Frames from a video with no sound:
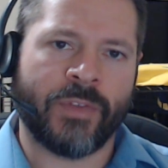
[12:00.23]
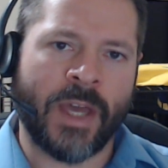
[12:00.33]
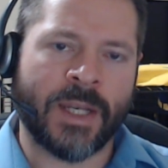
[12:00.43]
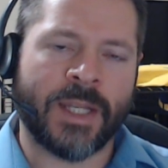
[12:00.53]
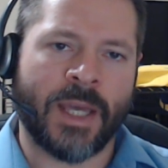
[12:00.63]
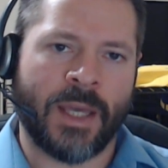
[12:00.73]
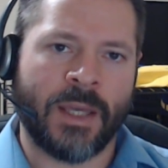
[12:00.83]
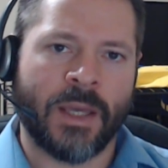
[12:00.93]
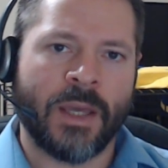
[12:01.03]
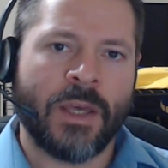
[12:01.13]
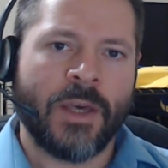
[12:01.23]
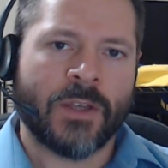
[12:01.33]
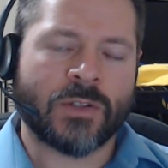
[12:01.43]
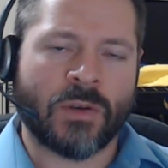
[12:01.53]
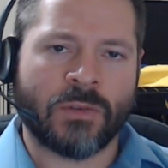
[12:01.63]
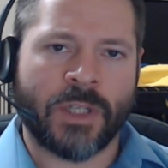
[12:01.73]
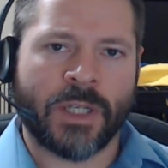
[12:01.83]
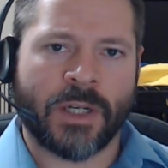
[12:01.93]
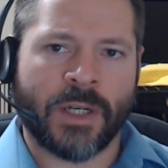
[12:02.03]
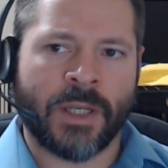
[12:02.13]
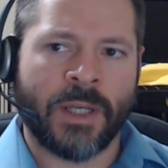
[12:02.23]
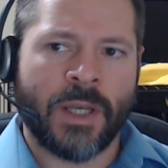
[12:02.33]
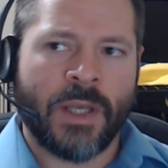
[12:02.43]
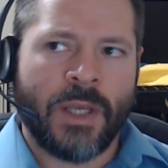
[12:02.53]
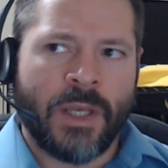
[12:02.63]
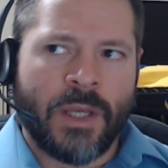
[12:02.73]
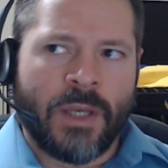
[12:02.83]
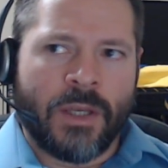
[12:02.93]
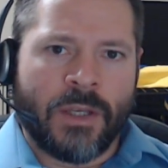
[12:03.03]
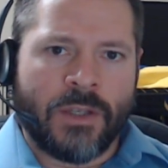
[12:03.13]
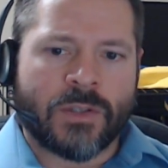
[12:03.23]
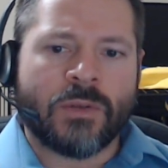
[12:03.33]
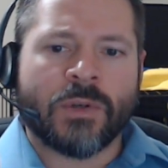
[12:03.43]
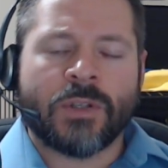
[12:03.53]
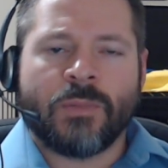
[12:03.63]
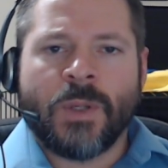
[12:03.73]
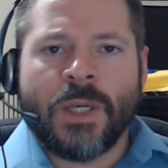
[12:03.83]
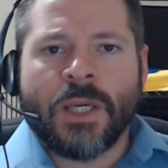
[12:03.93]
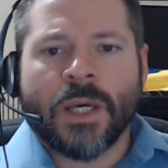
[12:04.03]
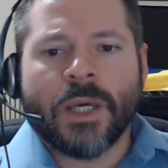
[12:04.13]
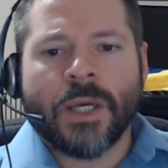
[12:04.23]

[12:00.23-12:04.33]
that day. Certainly Kant is going to be